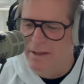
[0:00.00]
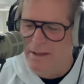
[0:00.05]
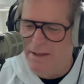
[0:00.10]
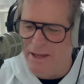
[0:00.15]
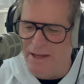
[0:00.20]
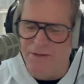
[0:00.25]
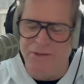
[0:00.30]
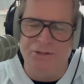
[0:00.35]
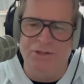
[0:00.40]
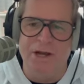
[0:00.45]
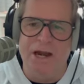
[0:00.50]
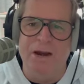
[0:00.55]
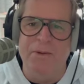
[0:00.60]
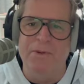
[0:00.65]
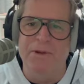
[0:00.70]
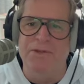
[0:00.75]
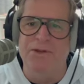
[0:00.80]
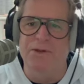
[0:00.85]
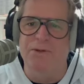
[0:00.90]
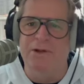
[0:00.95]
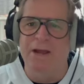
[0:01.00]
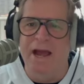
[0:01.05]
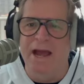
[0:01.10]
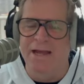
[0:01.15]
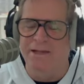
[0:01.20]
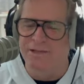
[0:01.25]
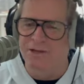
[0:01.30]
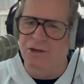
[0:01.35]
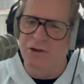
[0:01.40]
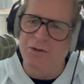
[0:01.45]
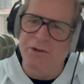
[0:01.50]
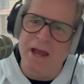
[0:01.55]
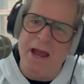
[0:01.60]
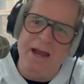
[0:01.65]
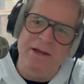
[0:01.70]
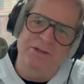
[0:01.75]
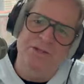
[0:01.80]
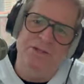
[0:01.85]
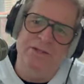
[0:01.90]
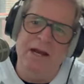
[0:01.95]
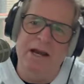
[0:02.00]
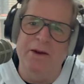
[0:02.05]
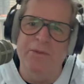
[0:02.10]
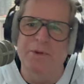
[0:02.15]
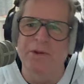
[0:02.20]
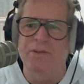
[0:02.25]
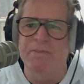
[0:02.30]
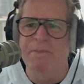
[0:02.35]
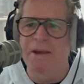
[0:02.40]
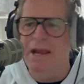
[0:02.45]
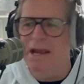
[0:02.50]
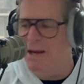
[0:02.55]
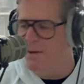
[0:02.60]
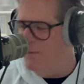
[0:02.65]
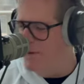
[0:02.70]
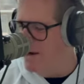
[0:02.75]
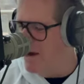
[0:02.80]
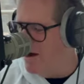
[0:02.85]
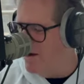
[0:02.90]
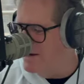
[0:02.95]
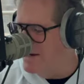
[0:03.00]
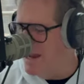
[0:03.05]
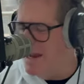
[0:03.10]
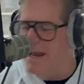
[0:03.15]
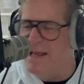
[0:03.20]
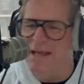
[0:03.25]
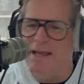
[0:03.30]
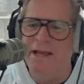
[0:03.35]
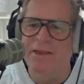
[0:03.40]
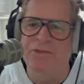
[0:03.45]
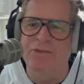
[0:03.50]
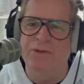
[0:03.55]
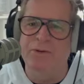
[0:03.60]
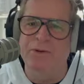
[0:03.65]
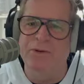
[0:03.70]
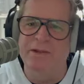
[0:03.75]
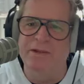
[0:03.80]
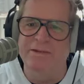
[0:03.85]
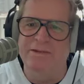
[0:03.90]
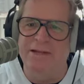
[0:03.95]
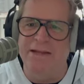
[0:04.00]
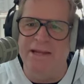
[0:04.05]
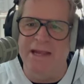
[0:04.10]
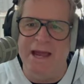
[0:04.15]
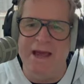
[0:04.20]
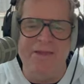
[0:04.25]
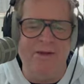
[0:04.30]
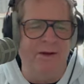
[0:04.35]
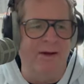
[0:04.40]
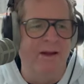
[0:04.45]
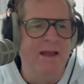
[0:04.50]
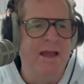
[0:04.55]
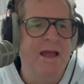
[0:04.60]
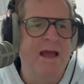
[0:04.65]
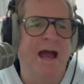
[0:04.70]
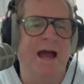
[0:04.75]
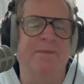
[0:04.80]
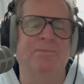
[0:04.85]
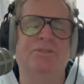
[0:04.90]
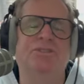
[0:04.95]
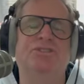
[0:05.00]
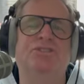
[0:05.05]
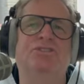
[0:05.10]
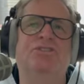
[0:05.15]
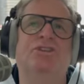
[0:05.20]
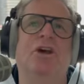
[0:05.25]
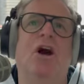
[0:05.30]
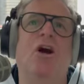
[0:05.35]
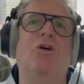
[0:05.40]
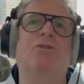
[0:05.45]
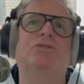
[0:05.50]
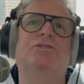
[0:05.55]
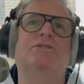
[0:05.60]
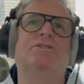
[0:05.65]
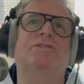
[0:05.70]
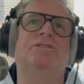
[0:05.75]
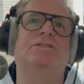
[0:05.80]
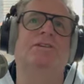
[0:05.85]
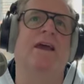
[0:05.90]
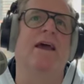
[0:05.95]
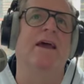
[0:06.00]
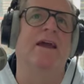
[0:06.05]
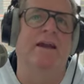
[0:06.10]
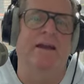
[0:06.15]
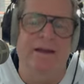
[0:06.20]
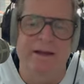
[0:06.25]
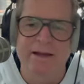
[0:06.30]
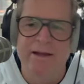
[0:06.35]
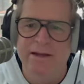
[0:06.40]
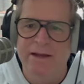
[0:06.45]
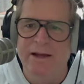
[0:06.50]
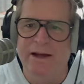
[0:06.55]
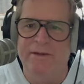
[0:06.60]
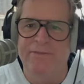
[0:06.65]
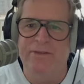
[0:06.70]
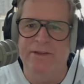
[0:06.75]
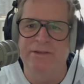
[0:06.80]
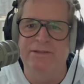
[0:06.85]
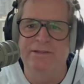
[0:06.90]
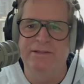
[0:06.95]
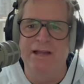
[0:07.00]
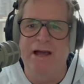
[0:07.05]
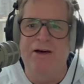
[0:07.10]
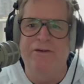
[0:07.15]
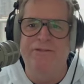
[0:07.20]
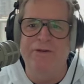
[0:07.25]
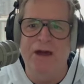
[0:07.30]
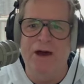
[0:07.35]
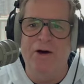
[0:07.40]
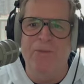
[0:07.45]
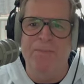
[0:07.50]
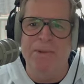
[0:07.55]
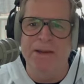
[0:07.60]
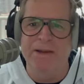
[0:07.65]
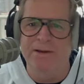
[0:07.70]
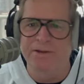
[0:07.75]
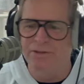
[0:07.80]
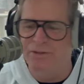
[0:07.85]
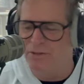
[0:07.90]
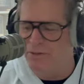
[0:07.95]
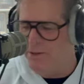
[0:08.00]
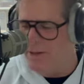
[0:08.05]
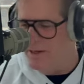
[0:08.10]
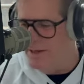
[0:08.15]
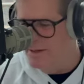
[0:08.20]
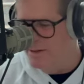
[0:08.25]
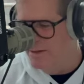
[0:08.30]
and share it with you guys. And you guys share with me, and we all kind of get through this together. I'm so sick of the self-help industry.